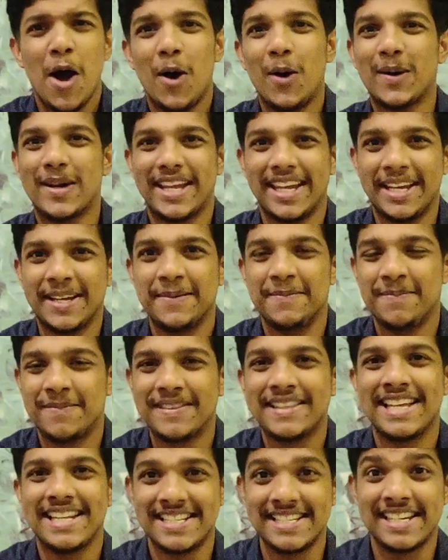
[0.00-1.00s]
Okay,
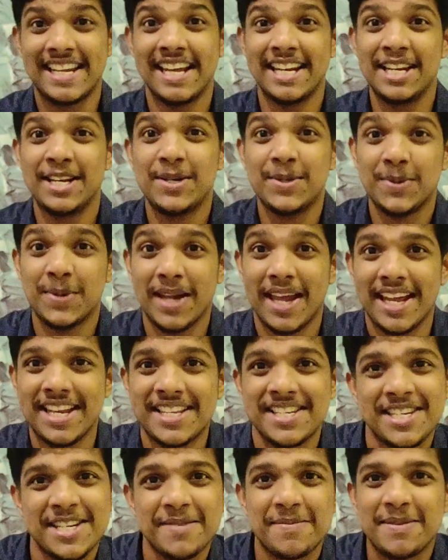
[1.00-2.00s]
let's get into
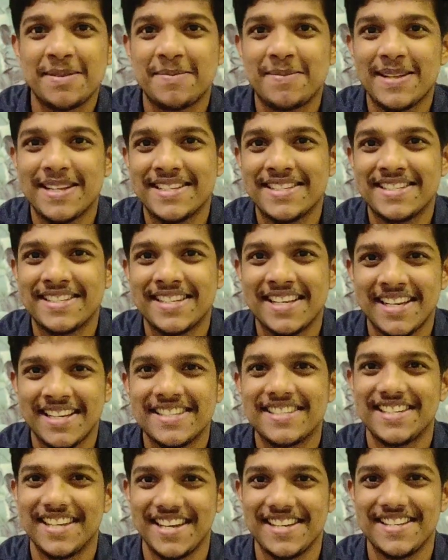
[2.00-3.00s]
HTML plus
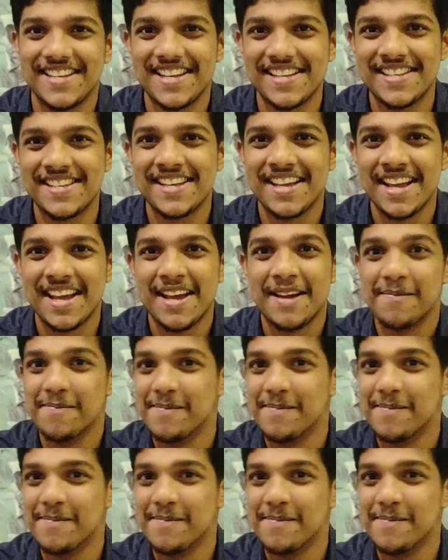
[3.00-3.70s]
CSS